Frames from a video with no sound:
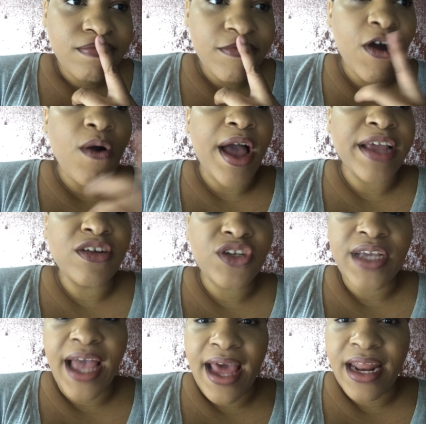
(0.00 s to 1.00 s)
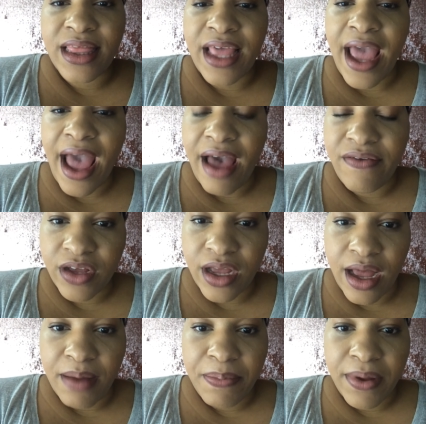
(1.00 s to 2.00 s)
Oh, I usually add in the half a
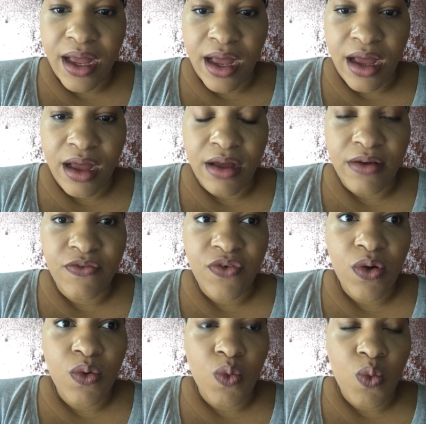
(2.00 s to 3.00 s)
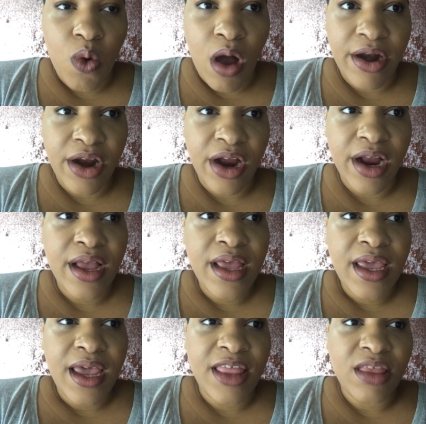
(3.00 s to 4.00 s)
cup of water
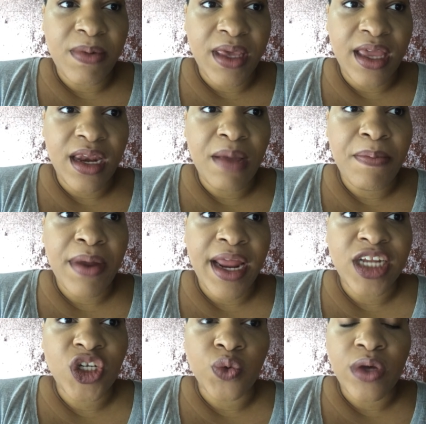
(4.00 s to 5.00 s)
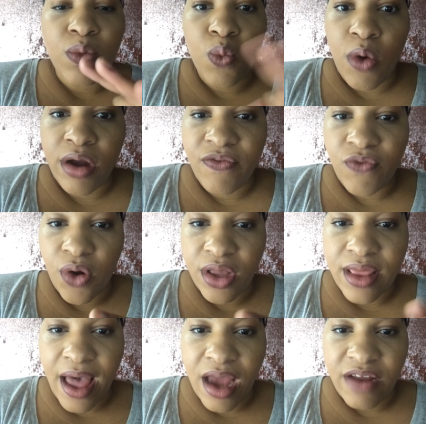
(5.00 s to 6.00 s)
in the beginning, but I do it
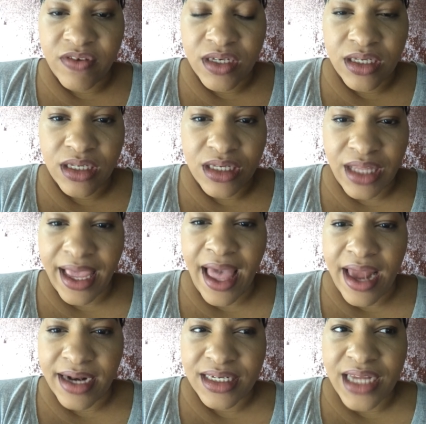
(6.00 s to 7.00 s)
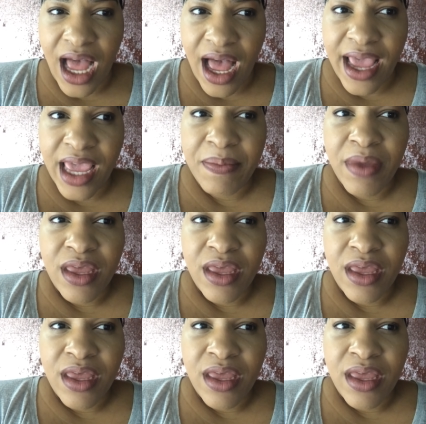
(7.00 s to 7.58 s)
1/4 at a time.